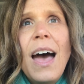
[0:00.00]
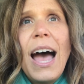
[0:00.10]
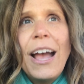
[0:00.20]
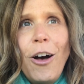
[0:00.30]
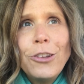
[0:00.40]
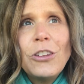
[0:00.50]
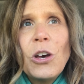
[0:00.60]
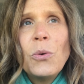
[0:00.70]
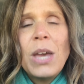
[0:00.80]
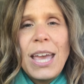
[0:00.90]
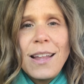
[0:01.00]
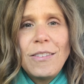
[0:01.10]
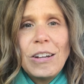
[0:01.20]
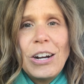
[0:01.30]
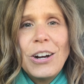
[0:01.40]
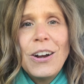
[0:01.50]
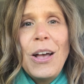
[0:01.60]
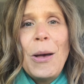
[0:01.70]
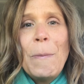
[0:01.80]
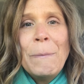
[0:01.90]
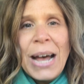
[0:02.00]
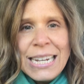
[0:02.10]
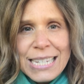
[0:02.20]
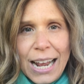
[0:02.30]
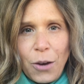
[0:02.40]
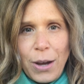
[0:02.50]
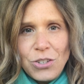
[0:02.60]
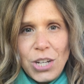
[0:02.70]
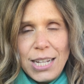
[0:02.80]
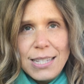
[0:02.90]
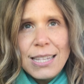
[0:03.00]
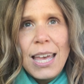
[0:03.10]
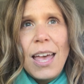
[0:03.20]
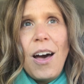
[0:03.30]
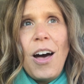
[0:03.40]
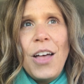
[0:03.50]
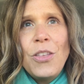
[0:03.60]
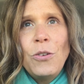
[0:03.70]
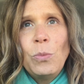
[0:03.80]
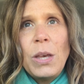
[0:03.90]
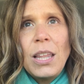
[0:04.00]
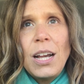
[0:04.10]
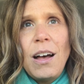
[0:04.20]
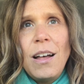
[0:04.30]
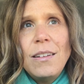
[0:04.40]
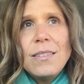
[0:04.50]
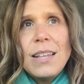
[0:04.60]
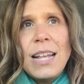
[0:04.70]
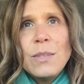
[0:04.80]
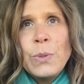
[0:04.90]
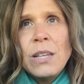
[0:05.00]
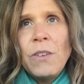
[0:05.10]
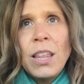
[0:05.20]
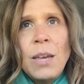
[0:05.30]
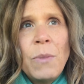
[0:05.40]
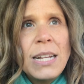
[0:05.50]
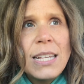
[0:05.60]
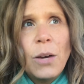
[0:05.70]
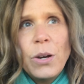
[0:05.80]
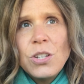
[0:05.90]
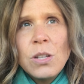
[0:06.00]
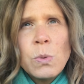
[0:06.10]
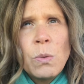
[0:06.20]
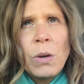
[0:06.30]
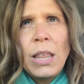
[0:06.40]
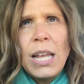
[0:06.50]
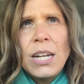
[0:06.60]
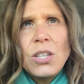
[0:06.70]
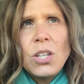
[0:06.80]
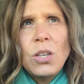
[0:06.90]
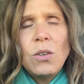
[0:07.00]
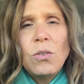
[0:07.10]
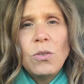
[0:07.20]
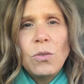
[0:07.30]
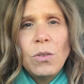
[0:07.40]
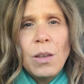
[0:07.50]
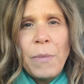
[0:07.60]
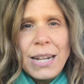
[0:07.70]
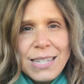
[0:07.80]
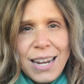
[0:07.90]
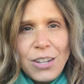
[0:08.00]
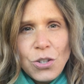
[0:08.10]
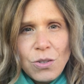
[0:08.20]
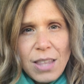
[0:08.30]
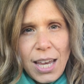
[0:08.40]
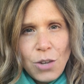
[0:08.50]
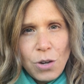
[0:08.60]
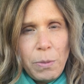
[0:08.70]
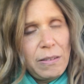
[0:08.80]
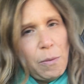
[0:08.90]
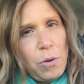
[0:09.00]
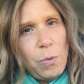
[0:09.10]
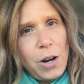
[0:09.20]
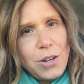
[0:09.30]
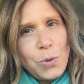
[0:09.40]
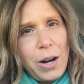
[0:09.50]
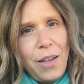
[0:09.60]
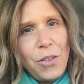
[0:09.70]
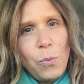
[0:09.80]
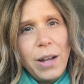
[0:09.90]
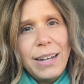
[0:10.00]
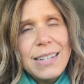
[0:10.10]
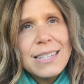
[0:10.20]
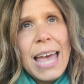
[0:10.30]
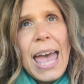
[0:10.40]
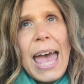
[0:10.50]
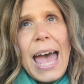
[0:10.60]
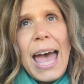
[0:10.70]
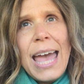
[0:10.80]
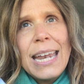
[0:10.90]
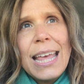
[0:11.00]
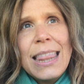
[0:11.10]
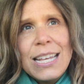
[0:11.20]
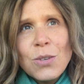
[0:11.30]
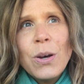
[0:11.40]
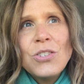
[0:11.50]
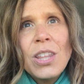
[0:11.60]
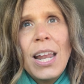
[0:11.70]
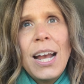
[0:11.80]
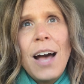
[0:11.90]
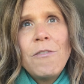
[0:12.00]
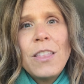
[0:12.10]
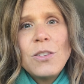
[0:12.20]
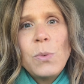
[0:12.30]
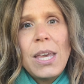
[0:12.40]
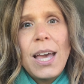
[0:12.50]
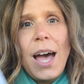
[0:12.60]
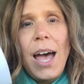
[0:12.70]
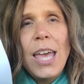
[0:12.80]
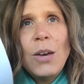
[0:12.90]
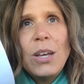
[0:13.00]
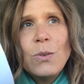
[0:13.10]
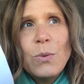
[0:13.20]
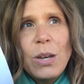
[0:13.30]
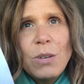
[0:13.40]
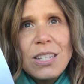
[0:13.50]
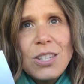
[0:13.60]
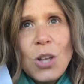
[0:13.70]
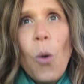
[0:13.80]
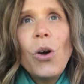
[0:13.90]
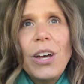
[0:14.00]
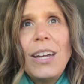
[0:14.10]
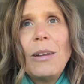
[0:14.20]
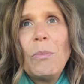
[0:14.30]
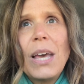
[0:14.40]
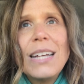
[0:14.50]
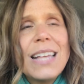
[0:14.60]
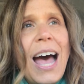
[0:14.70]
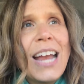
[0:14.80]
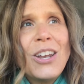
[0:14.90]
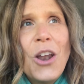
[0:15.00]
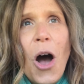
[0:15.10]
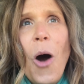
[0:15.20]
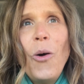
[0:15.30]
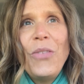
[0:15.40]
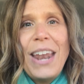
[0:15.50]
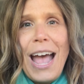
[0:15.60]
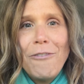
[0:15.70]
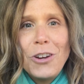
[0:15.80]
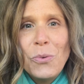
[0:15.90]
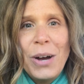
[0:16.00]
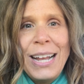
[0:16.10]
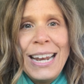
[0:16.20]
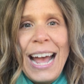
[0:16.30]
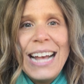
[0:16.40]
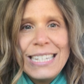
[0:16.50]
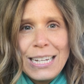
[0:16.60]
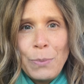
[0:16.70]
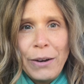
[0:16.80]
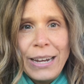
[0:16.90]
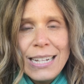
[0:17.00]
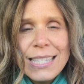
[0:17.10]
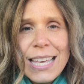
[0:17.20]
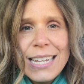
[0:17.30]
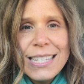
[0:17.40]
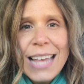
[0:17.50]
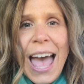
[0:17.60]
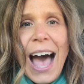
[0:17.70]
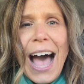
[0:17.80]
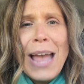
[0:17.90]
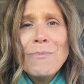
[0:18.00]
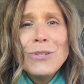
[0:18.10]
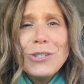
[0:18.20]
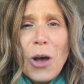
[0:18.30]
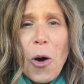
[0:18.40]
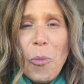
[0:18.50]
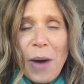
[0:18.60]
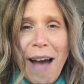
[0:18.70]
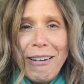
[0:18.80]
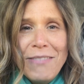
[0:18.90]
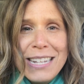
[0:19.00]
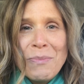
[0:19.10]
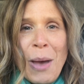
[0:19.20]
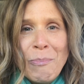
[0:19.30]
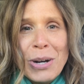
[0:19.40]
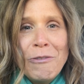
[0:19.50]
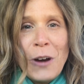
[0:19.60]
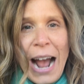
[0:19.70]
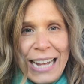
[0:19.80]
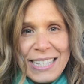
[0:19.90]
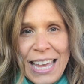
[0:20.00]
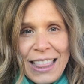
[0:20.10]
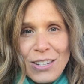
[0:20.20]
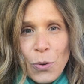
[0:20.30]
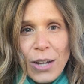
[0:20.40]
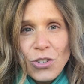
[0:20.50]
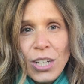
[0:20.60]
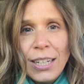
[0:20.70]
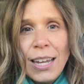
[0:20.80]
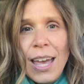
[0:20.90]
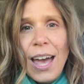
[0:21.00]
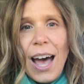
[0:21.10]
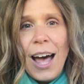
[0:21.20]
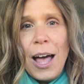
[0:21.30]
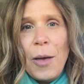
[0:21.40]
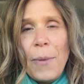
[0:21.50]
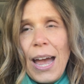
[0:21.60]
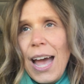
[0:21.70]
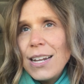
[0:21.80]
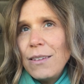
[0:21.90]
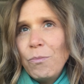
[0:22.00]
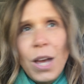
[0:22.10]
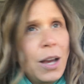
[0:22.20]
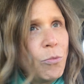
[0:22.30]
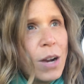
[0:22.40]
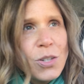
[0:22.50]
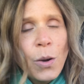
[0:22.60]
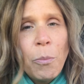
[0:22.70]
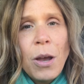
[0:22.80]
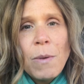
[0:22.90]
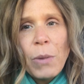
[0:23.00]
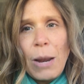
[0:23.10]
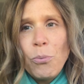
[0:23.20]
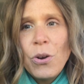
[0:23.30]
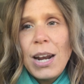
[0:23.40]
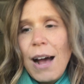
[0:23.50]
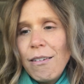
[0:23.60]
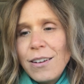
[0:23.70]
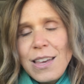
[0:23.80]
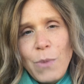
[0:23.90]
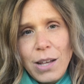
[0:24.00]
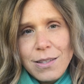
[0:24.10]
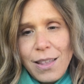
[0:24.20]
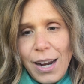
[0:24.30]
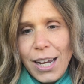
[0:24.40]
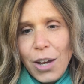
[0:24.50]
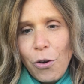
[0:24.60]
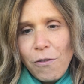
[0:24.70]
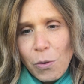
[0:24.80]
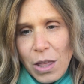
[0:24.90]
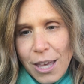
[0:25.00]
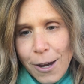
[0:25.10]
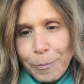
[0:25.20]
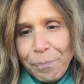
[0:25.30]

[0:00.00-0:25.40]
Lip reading: I also answer mindset questions on those weekly calls, and specifically mindset questions related to the mindset issues that can trip us up with regard to our health and wellness. And this question that I got for this week, it was so good because I know that everyone has experienced this. I am so proud of this member for asking this question. I had run to an appointment, but I printed out her email so that I could go over it with you.